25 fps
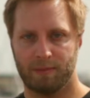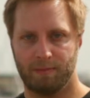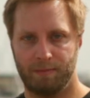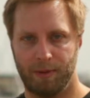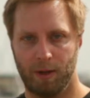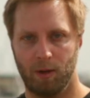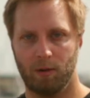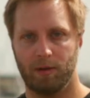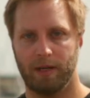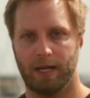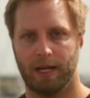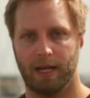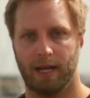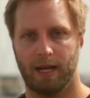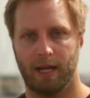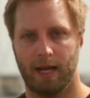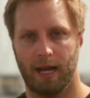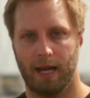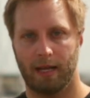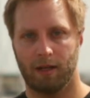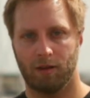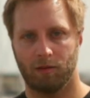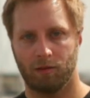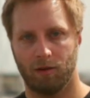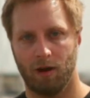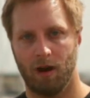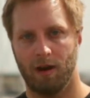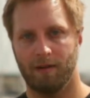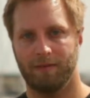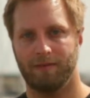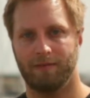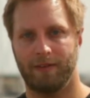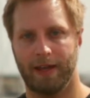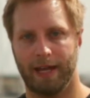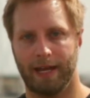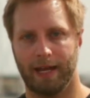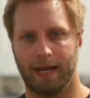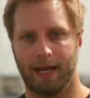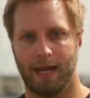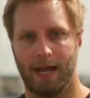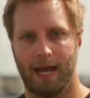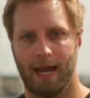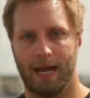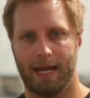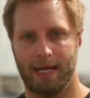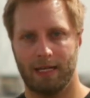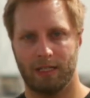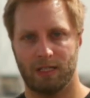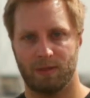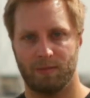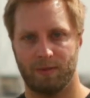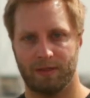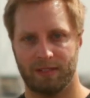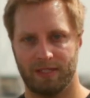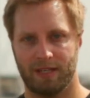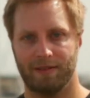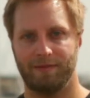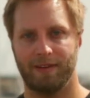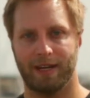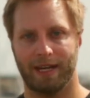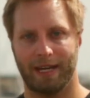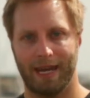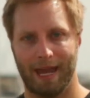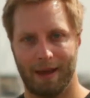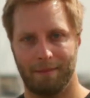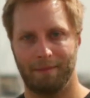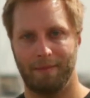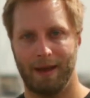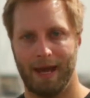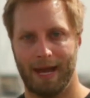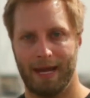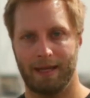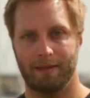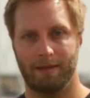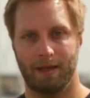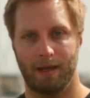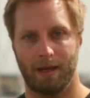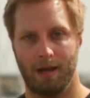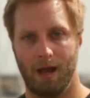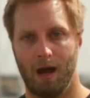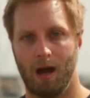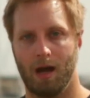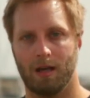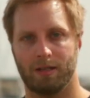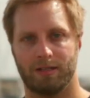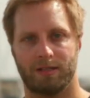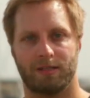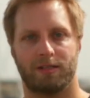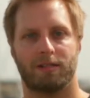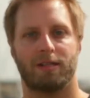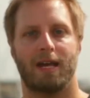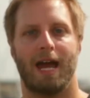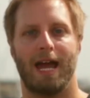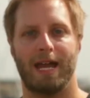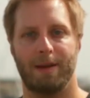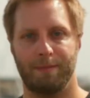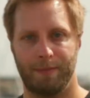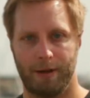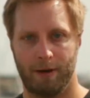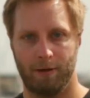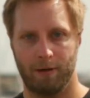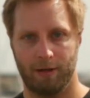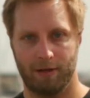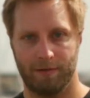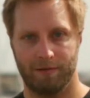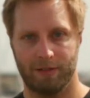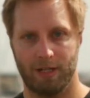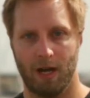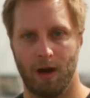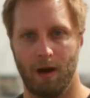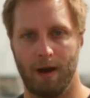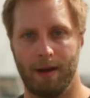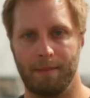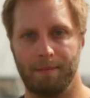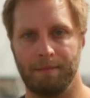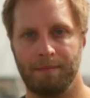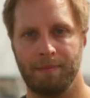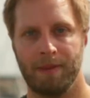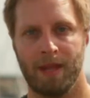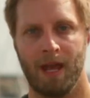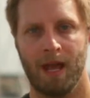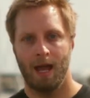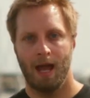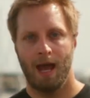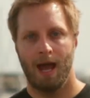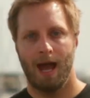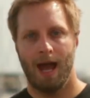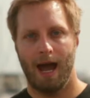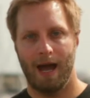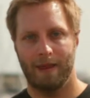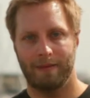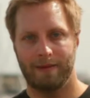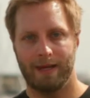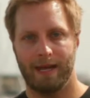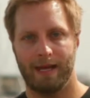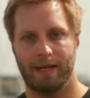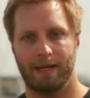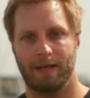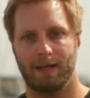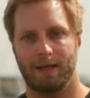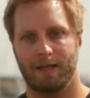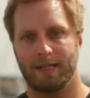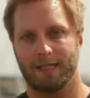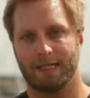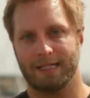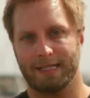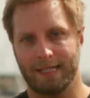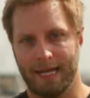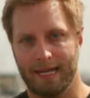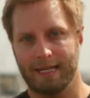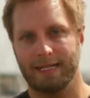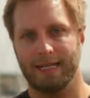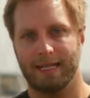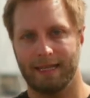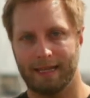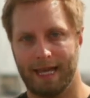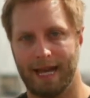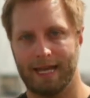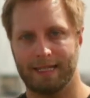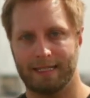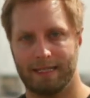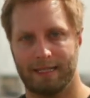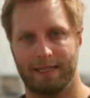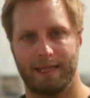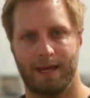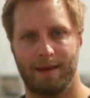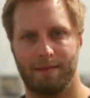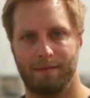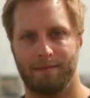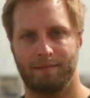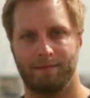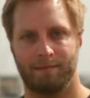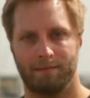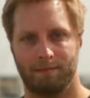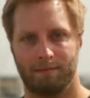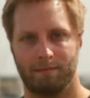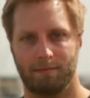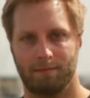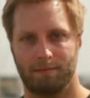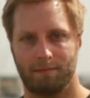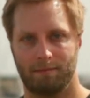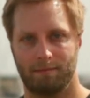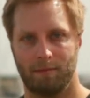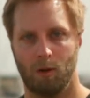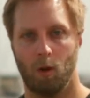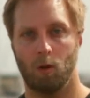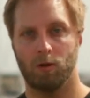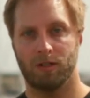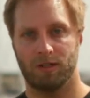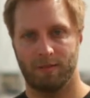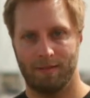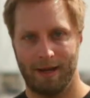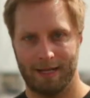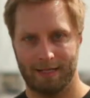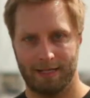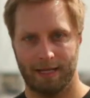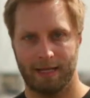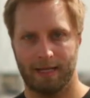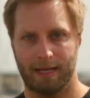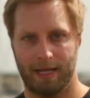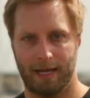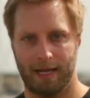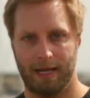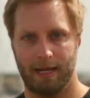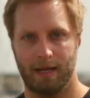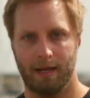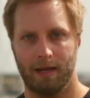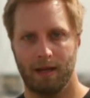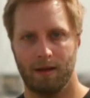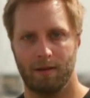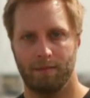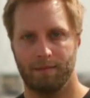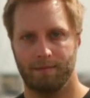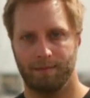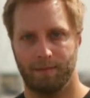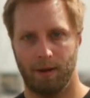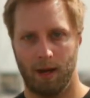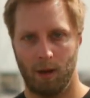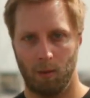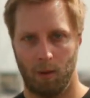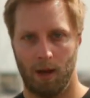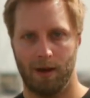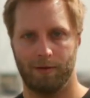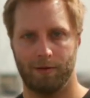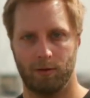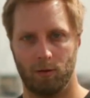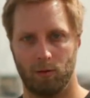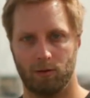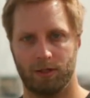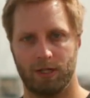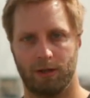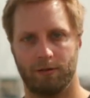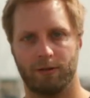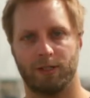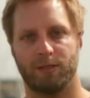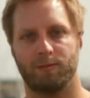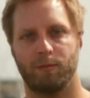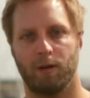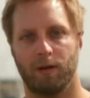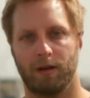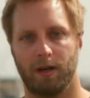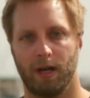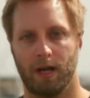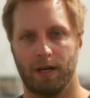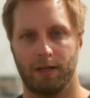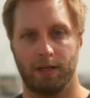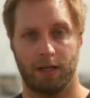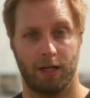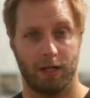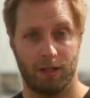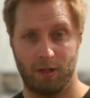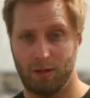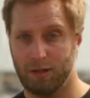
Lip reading: building and crafting a specific campaign that lasts a period of time, and then sending that to them automatically by way of an autoresponder. You can